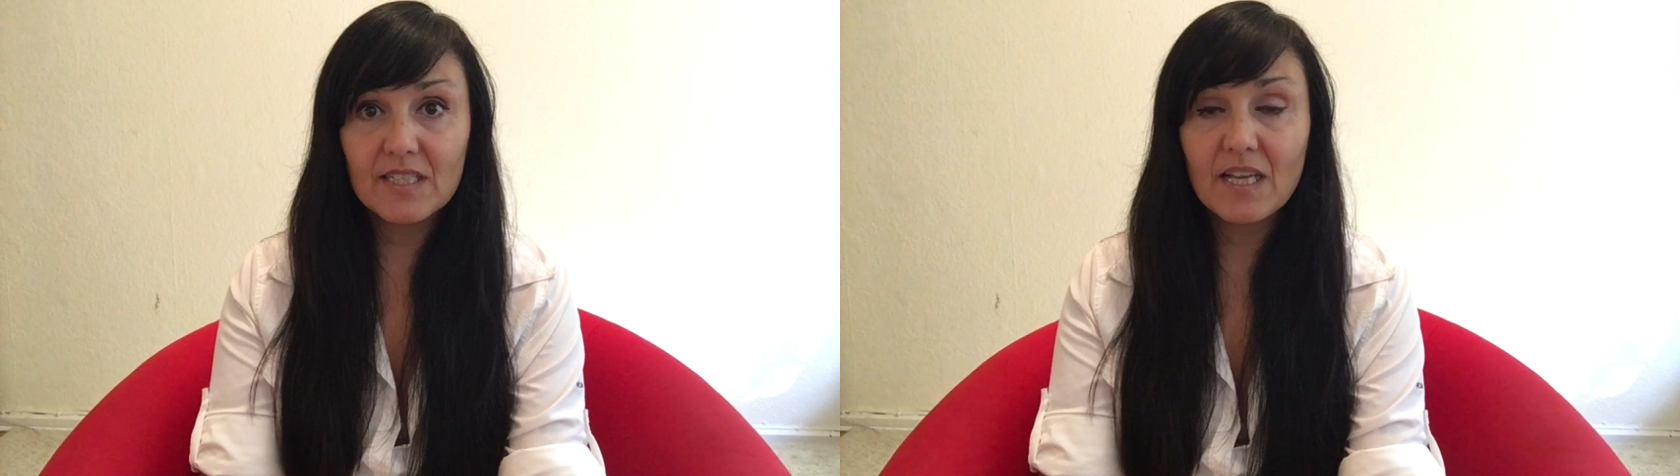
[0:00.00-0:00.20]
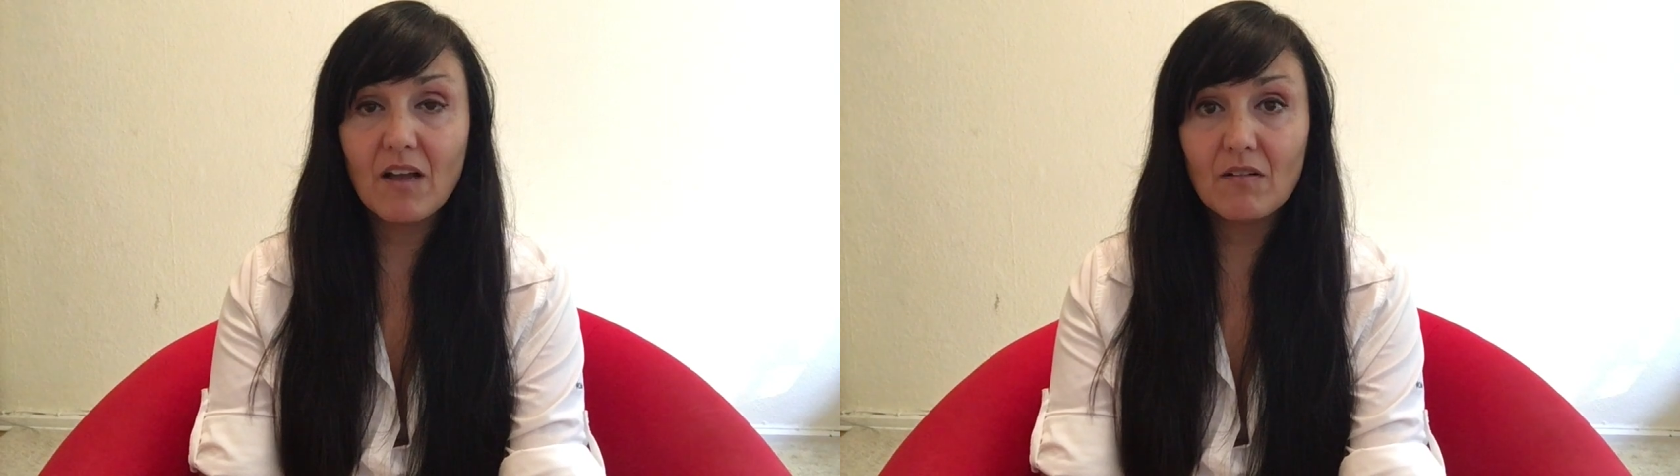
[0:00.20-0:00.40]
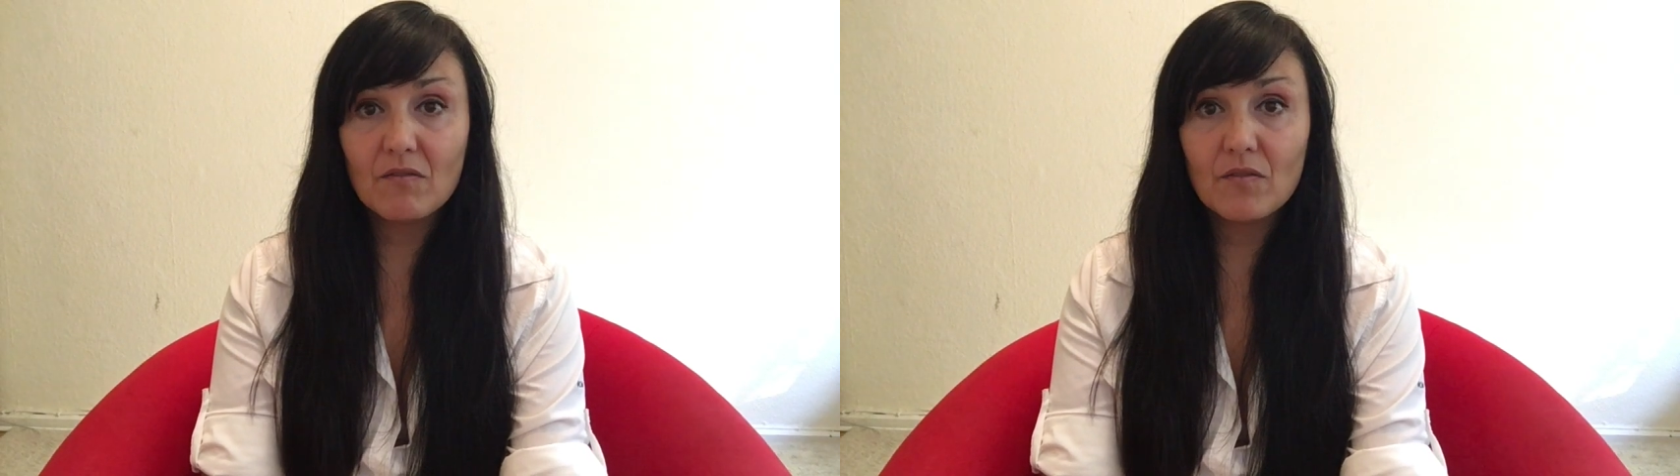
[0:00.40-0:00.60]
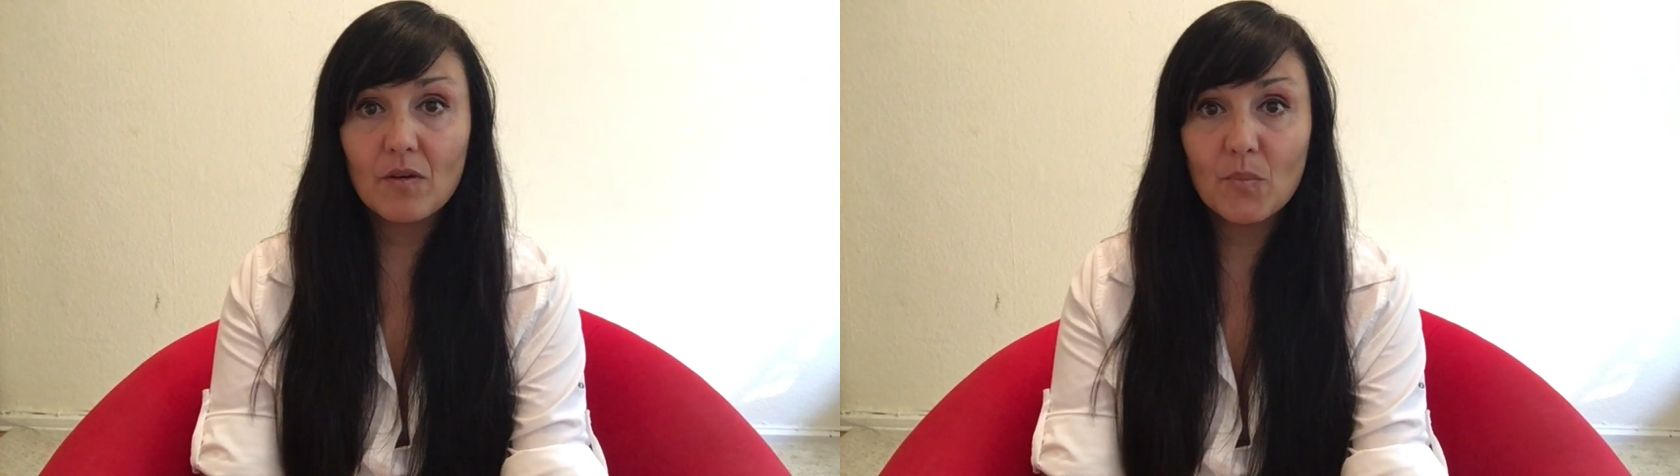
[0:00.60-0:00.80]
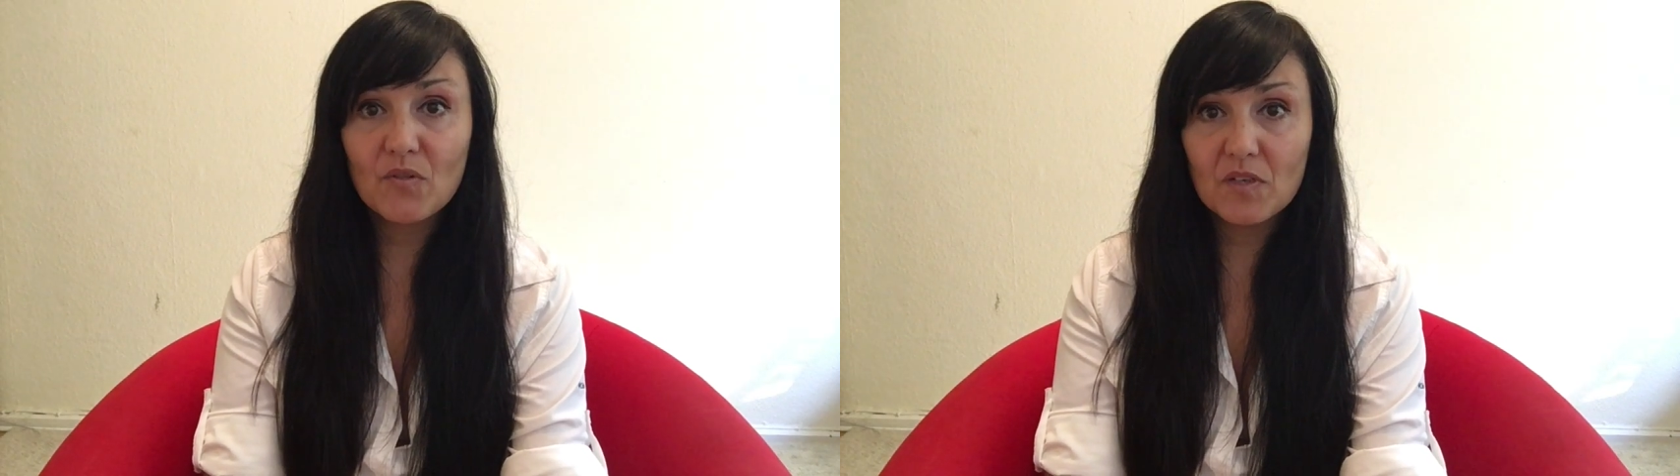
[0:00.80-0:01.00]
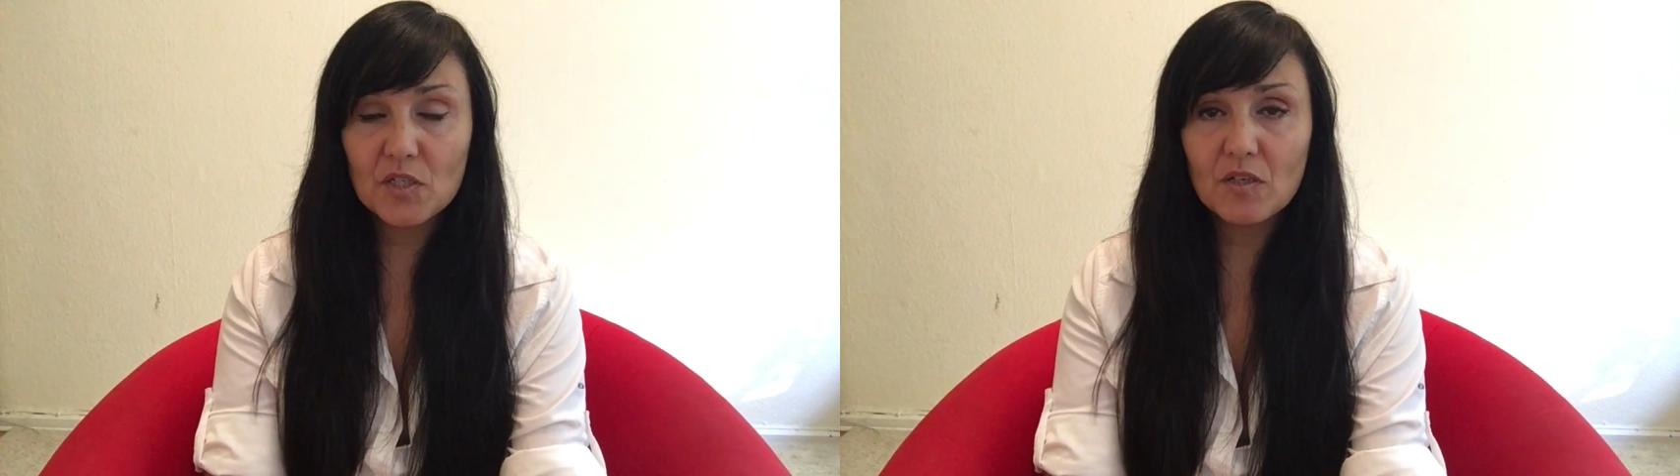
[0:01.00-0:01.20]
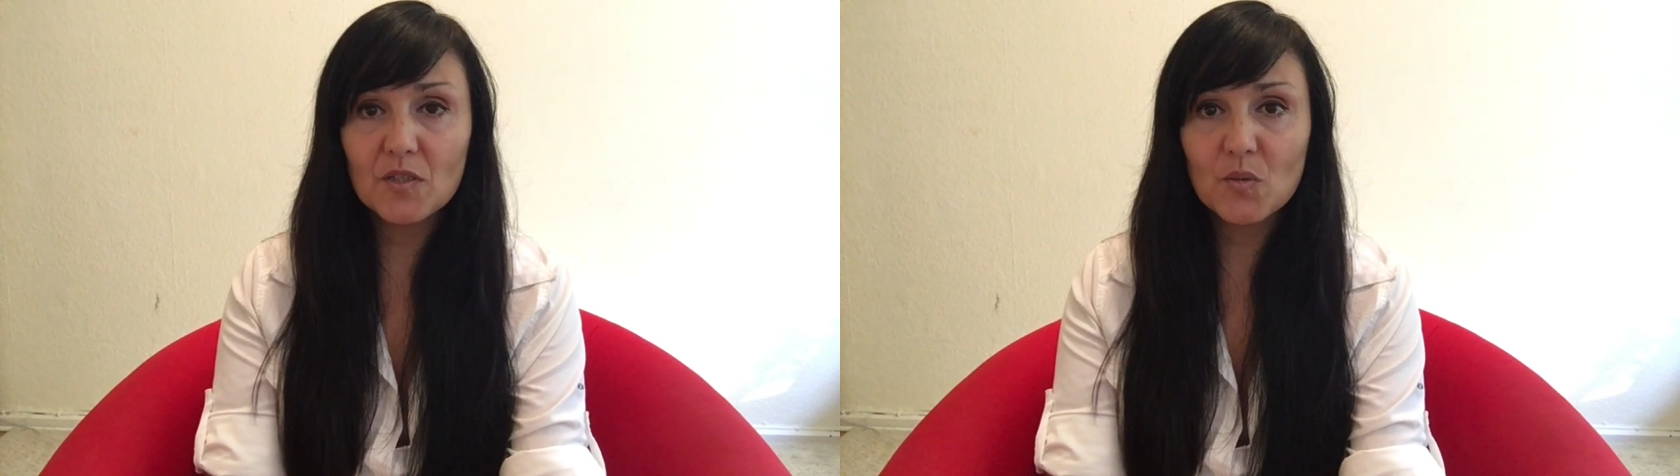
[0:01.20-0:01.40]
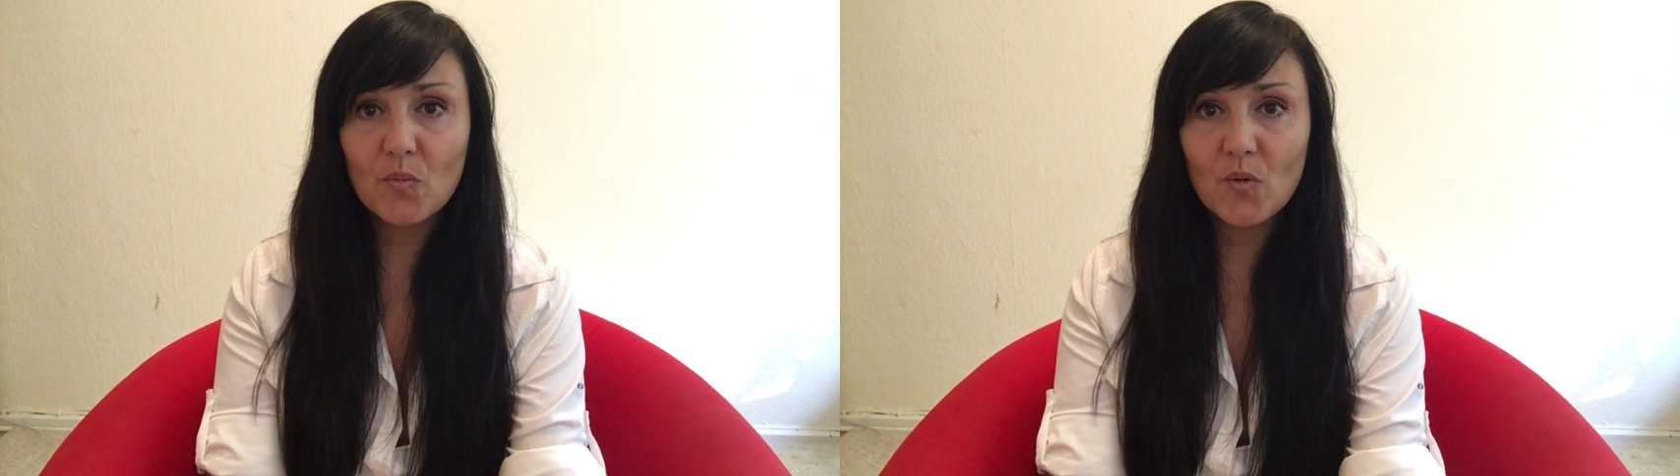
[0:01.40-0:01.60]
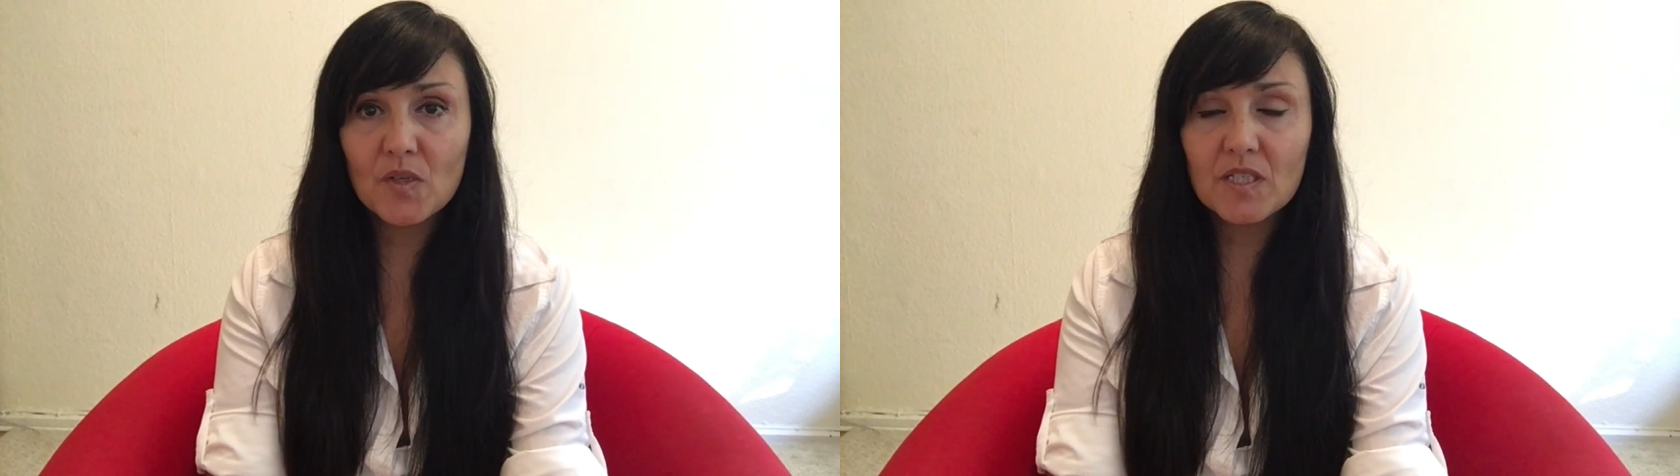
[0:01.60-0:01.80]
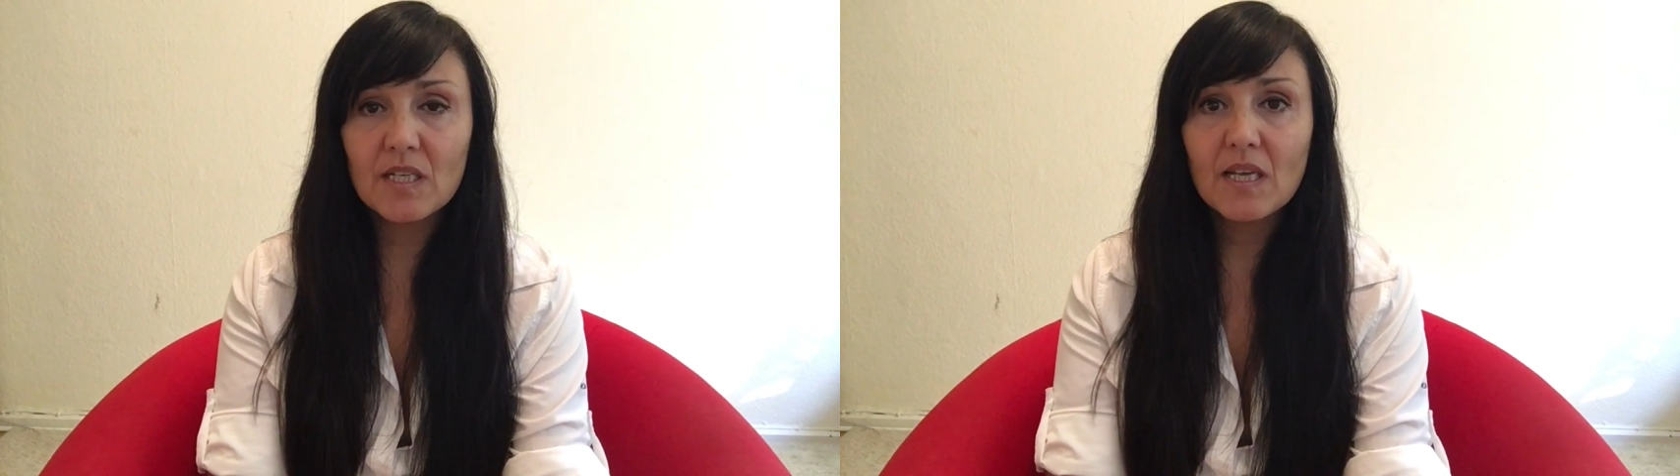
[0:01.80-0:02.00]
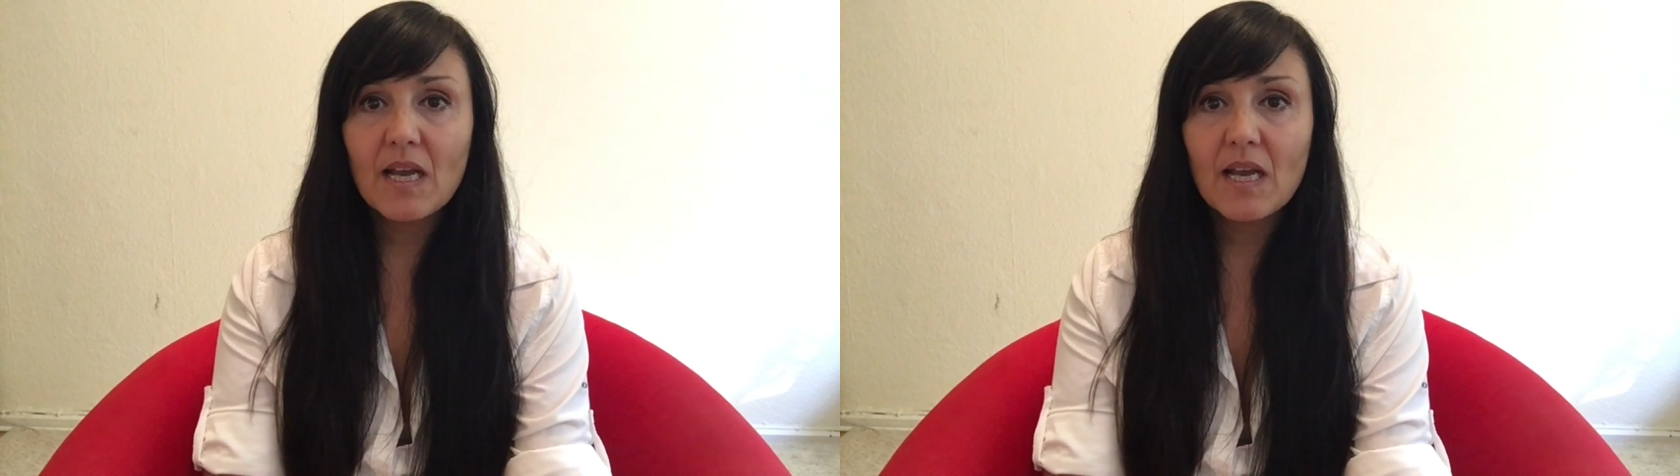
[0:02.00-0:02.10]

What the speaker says: doesn't have professional support.